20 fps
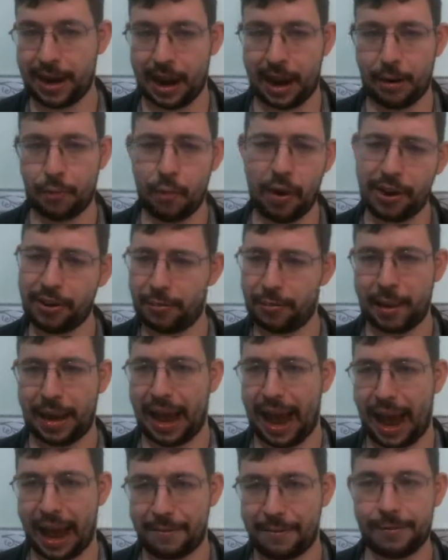Why did you pick
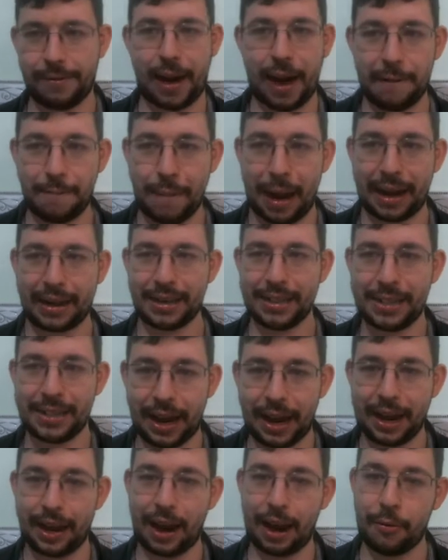A5, Magnus?
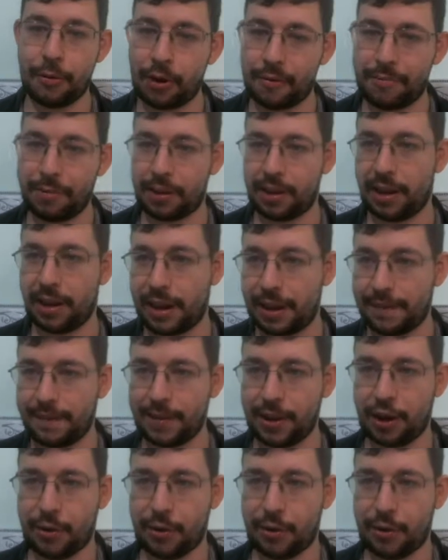I would have put the